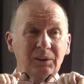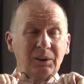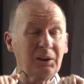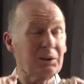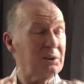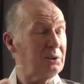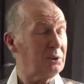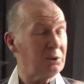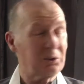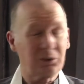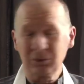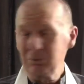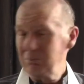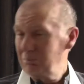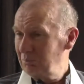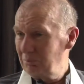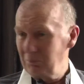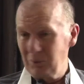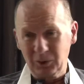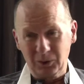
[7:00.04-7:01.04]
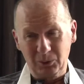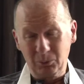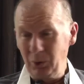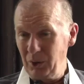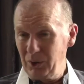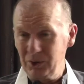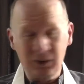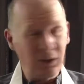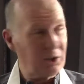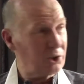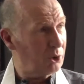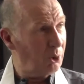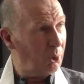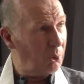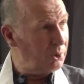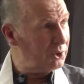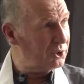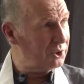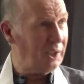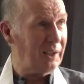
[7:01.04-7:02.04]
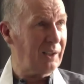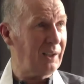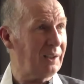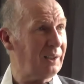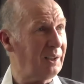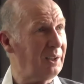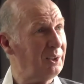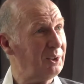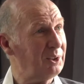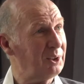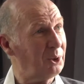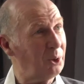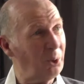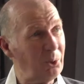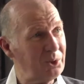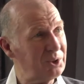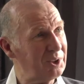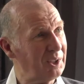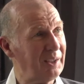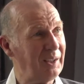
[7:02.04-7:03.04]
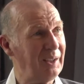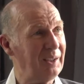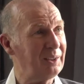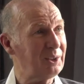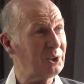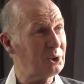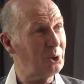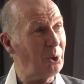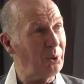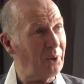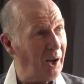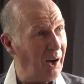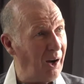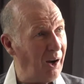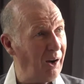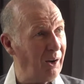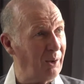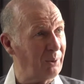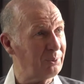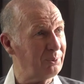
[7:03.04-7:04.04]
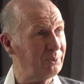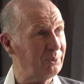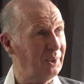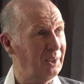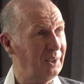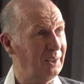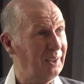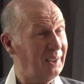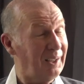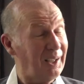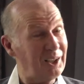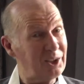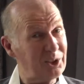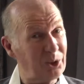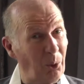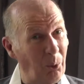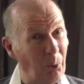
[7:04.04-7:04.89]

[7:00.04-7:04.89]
And the Buddha says, Don't say that, Ananda, don't say that. It's not the half. It's